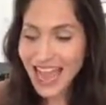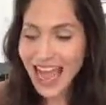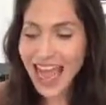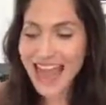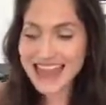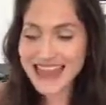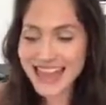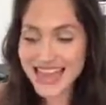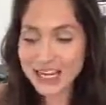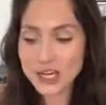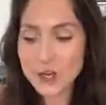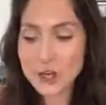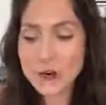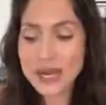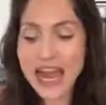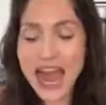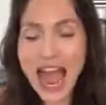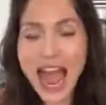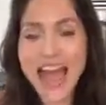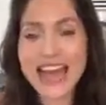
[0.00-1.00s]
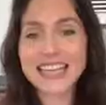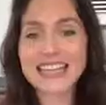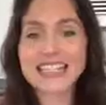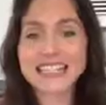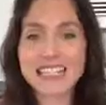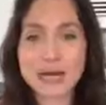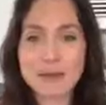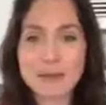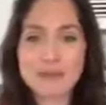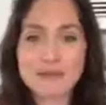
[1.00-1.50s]
and then you can add
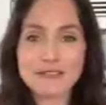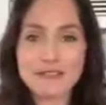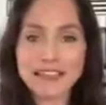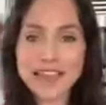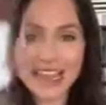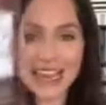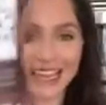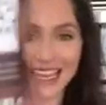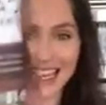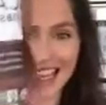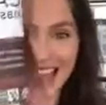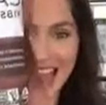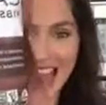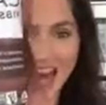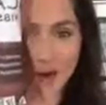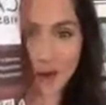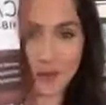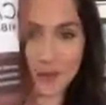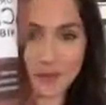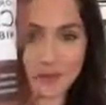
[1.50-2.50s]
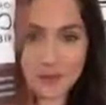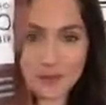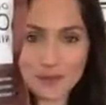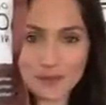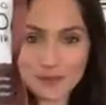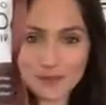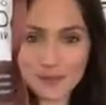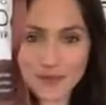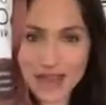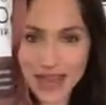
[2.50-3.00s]
some of the cacao
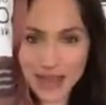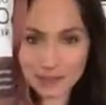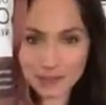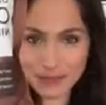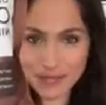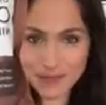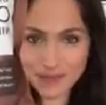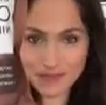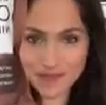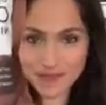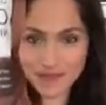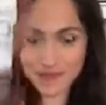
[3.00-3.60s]
nibs.